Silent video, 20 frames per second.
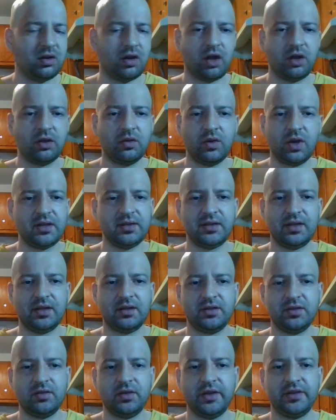Otherwise,
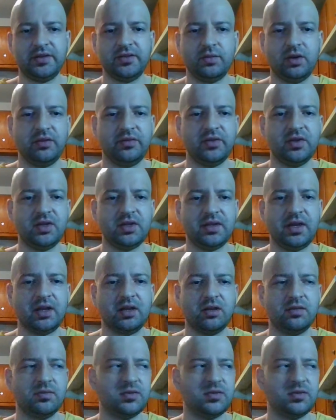that's what it feels like.